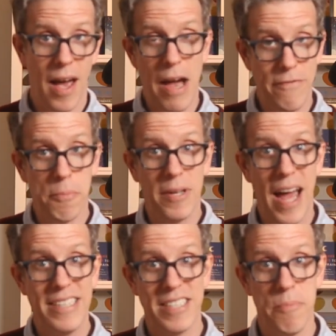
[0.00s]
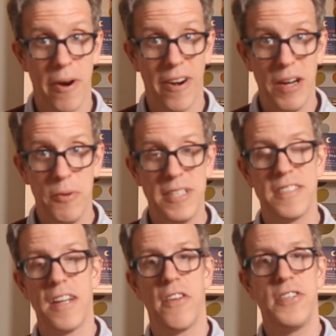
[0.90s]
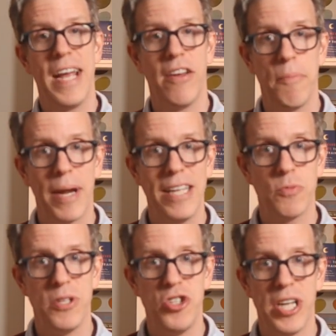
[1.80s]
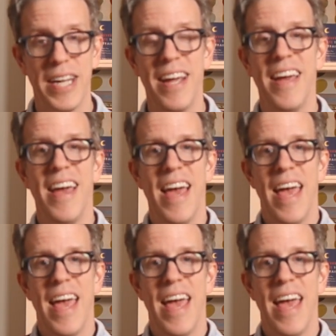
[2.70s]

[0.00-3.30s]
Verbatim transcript: I'm from Glastonbury, which is another town that begins with G.